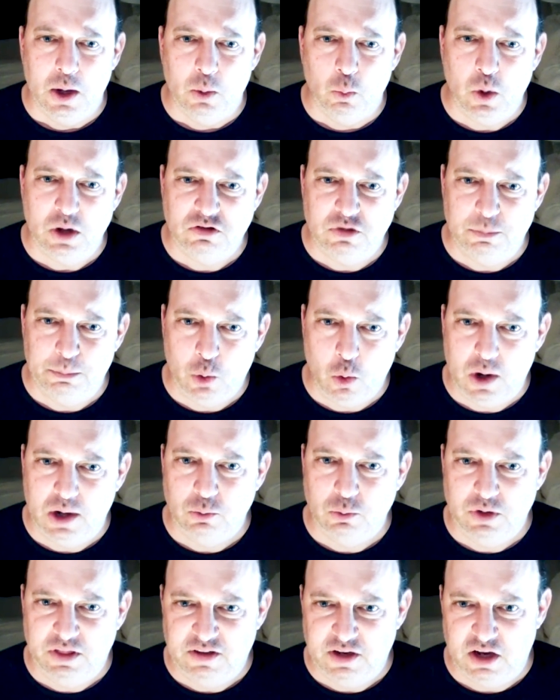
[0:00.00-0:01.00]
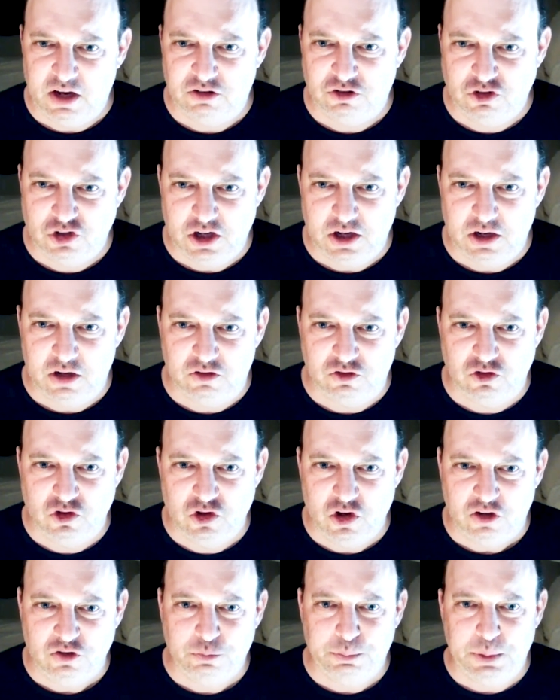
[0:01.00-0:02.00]
What's important with E S G is
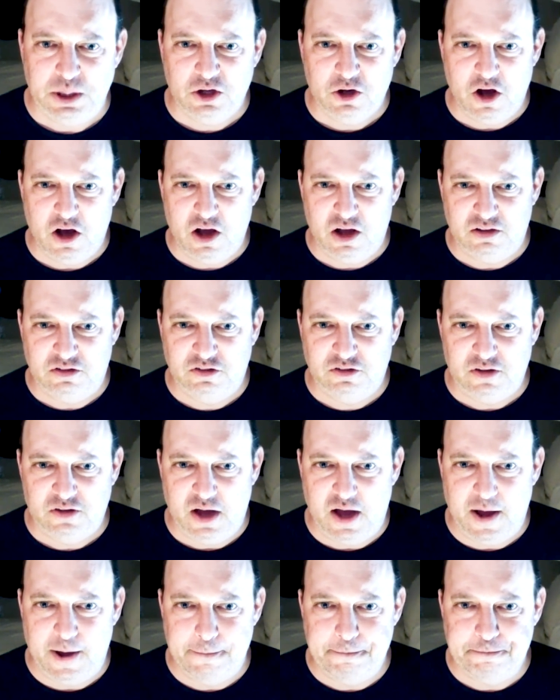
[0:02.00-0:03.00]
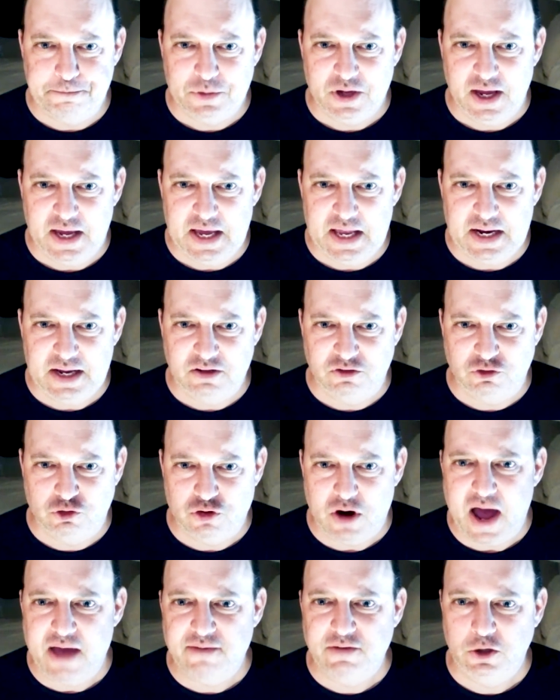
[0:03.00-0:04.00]
just because um, it is
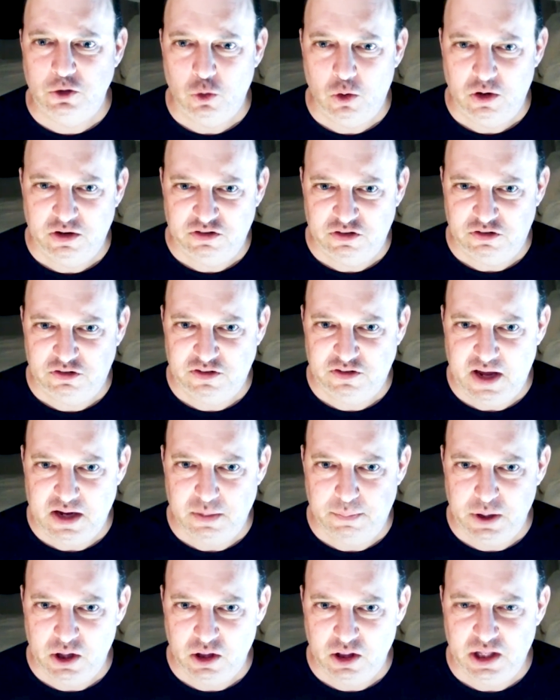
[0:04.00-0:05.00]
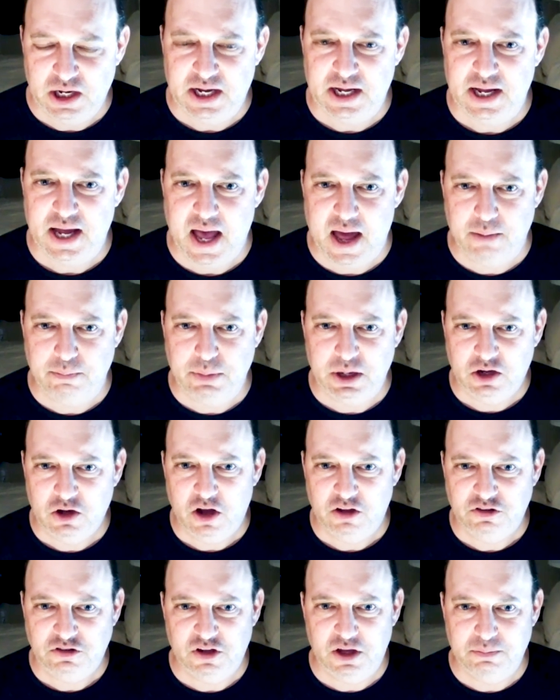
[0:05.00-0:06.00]
driving towards sustainability, and
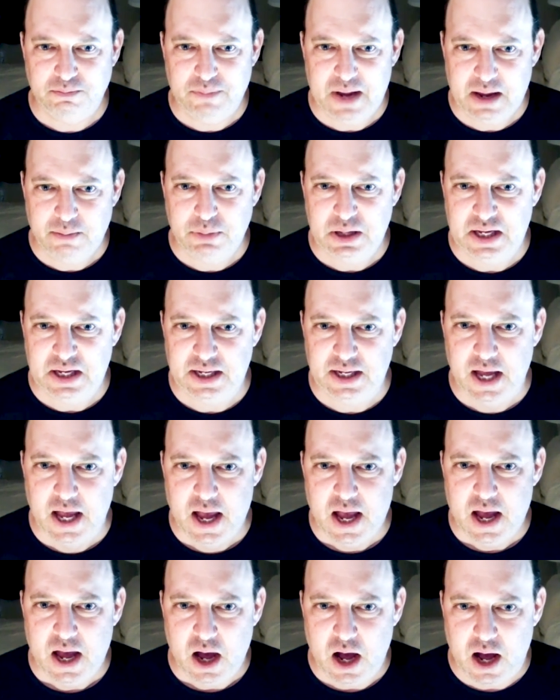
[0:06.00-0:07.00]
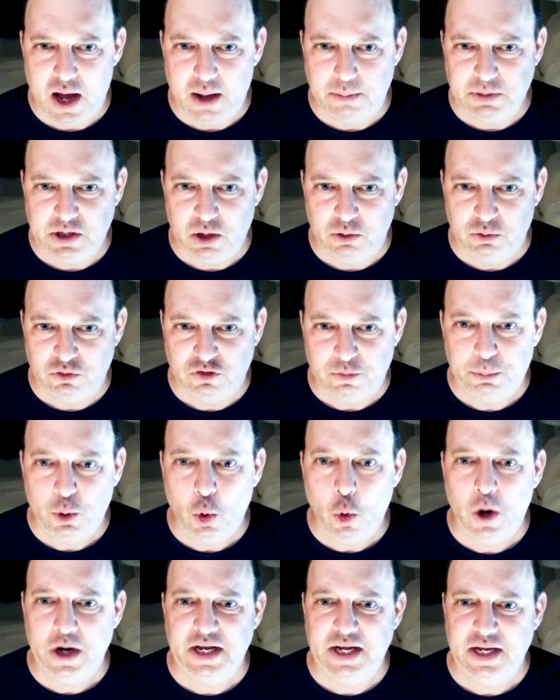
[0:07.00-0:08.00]
because it may be, um, you know,
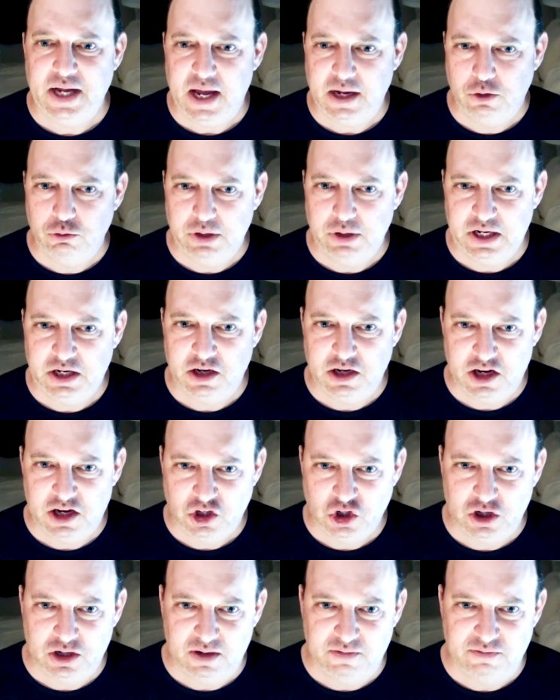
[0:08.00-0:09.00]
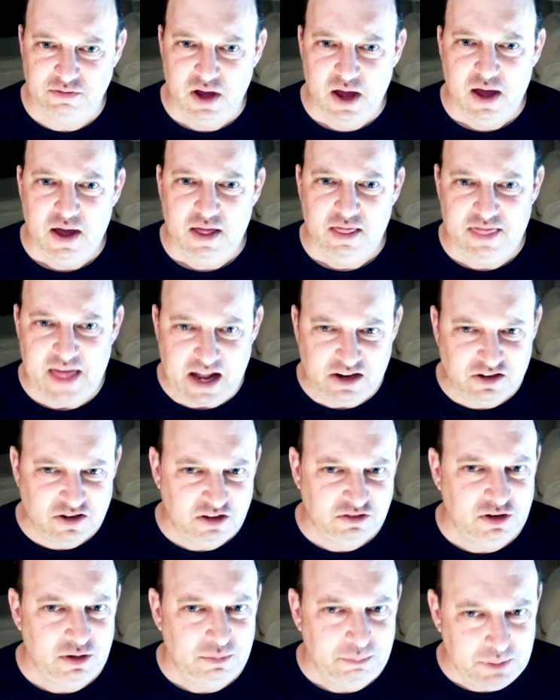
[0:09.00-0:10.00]
supporting a green initiative, that
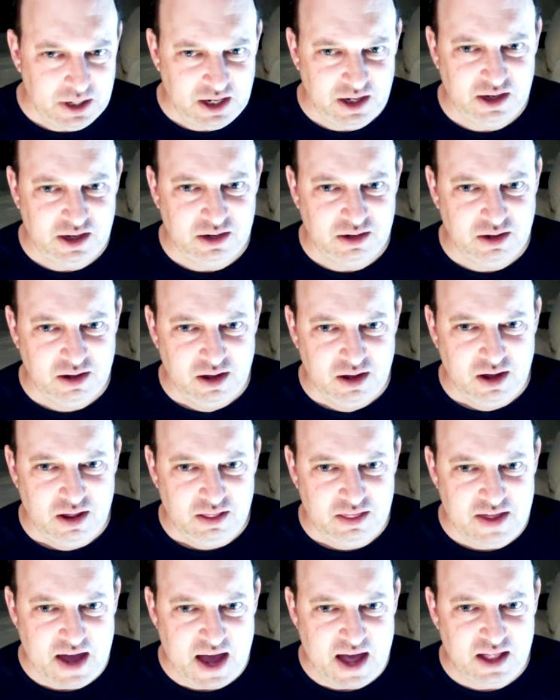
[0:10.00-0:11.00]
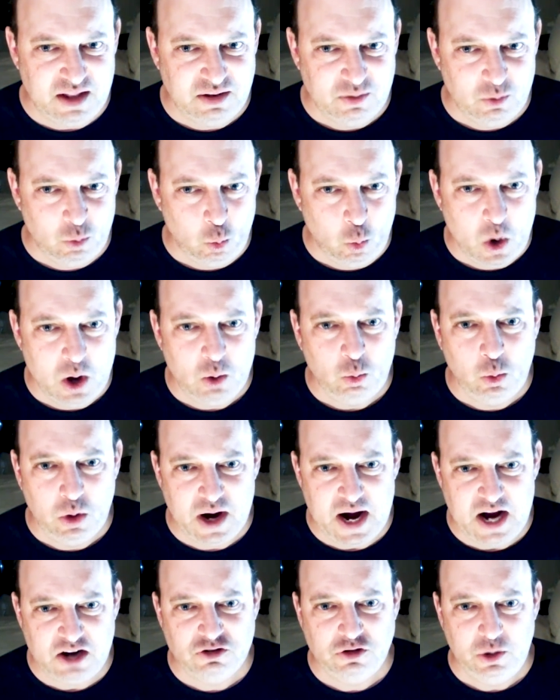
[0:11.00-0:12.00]
doesn't mean that what we're
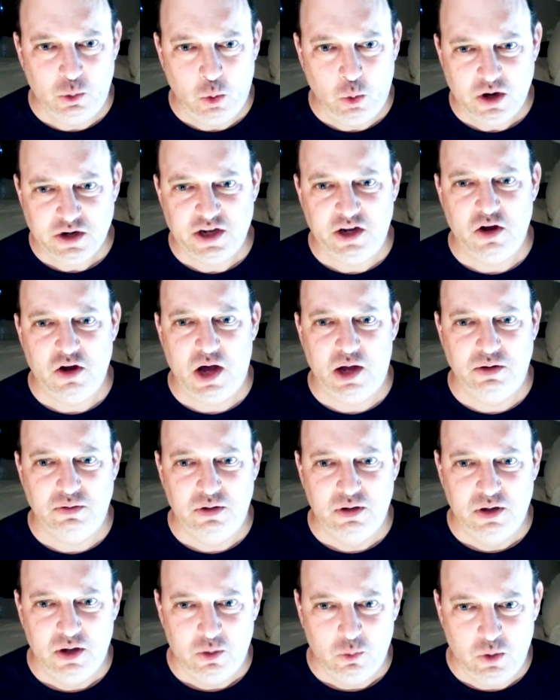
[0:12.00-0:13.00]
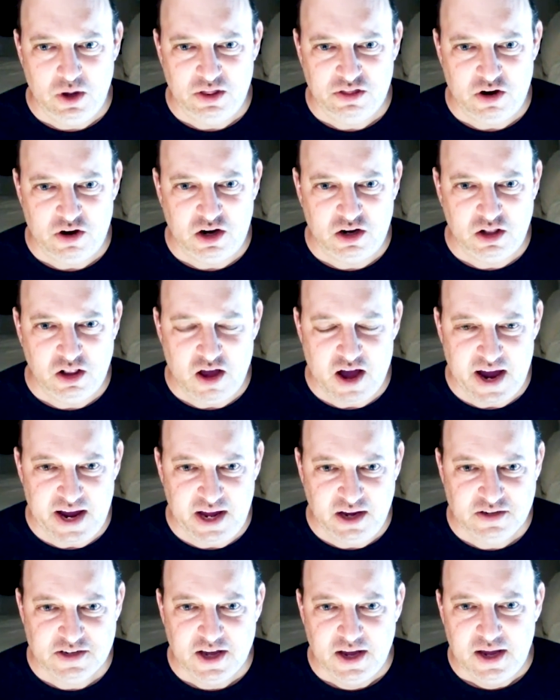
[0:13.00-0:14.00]
actually working on with our
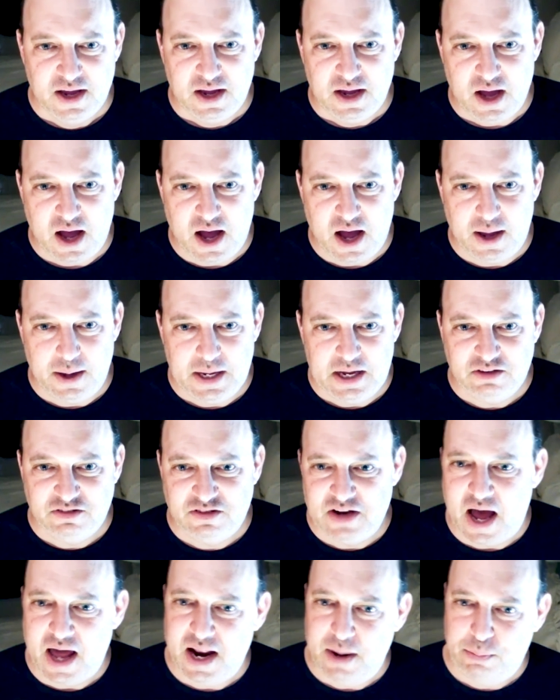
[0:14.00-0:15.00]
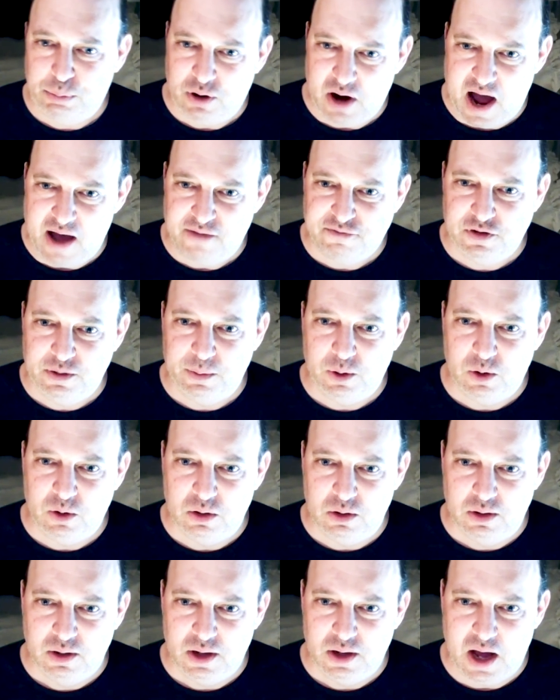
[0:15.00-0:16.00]
client uh, is not a
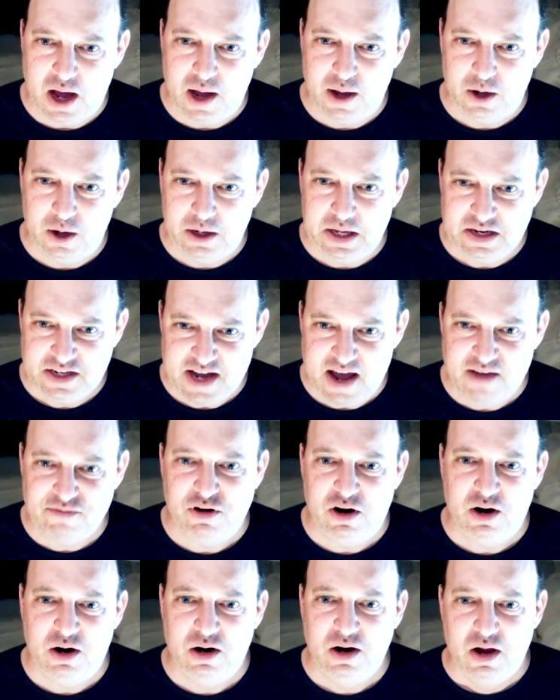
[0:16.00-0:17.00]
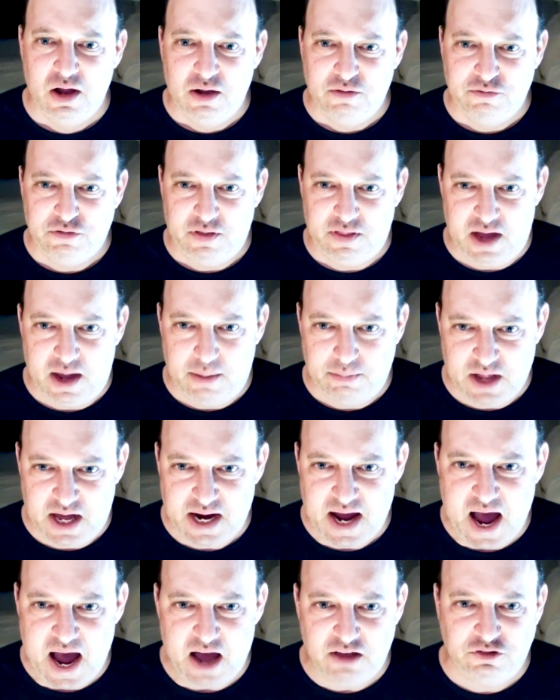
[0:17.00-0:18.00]
profitable uh, endeavor for them that
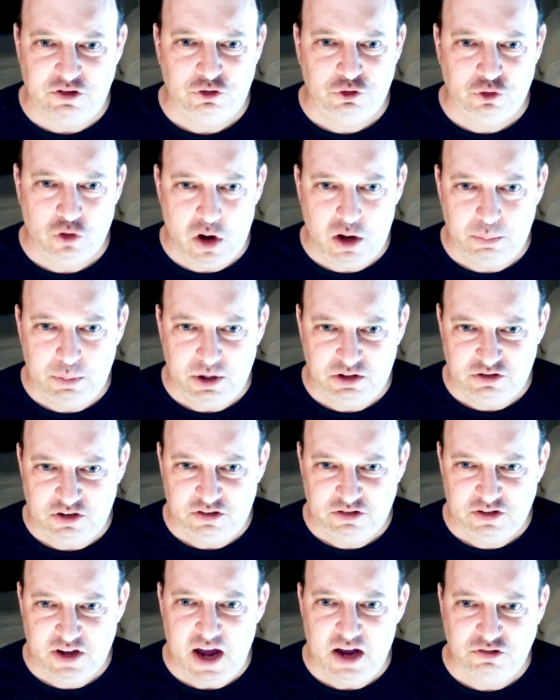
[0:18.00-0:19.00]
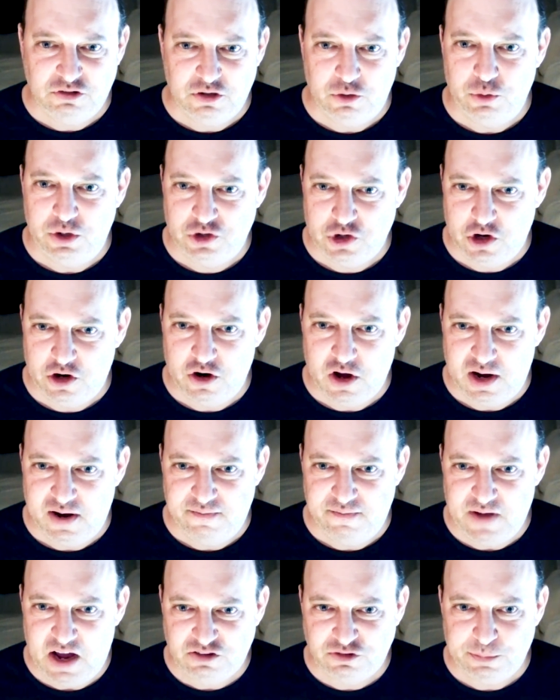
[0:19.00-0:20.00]
has a strong business case and return on
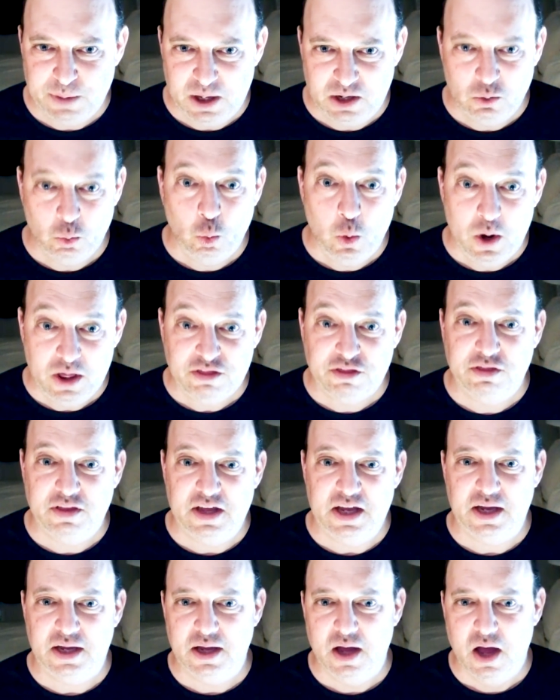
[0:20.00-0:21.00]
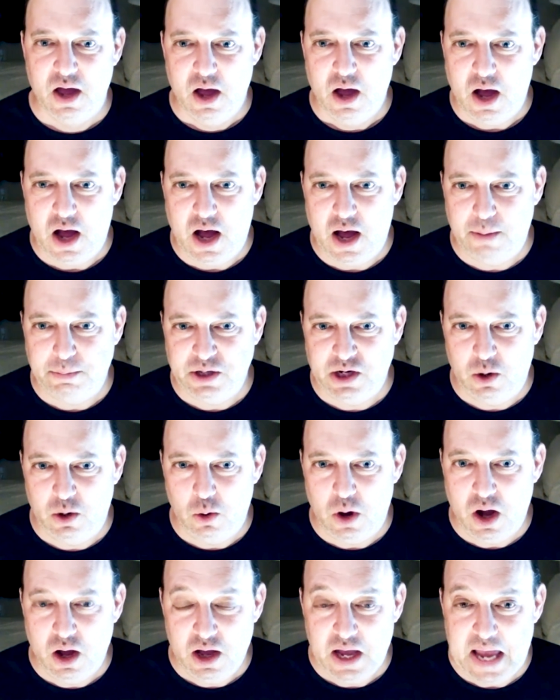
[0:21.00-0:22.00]
investment, with the um, you know,
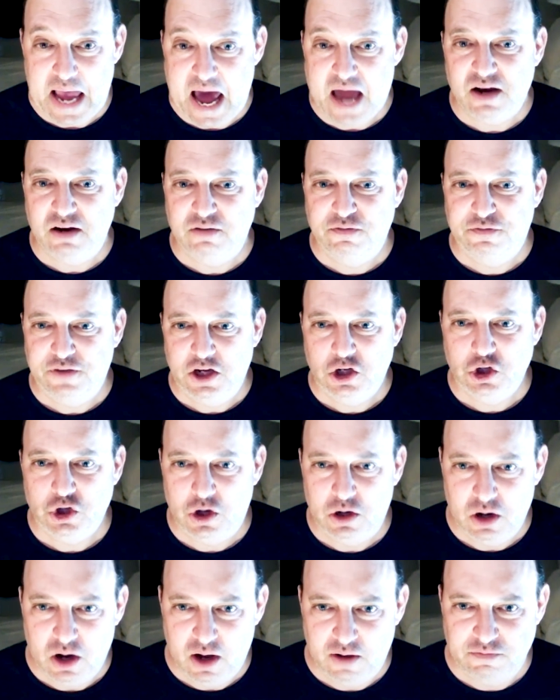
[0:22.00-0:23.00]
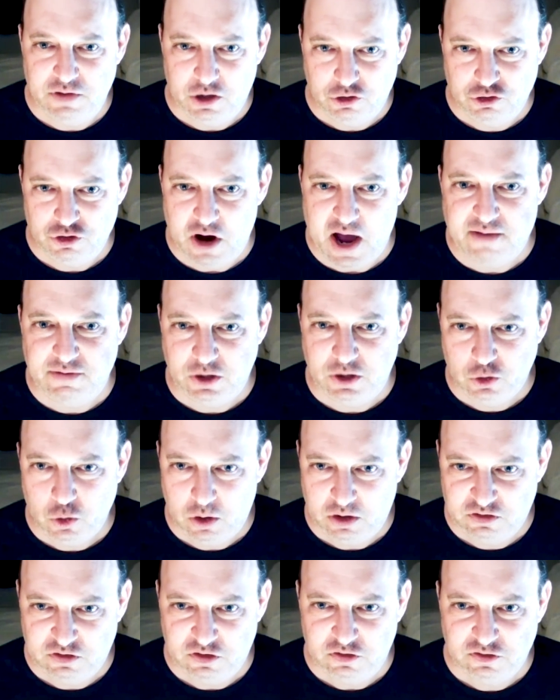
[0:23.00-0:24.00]
added feature of their driving
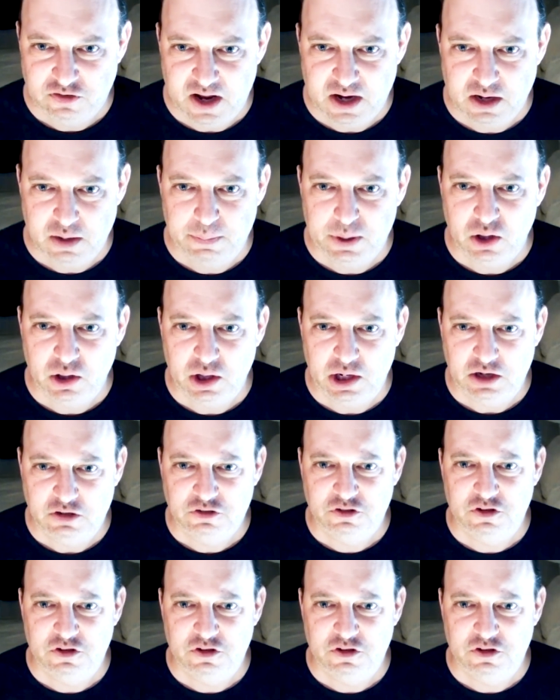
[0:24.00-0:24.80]
towards sustainability.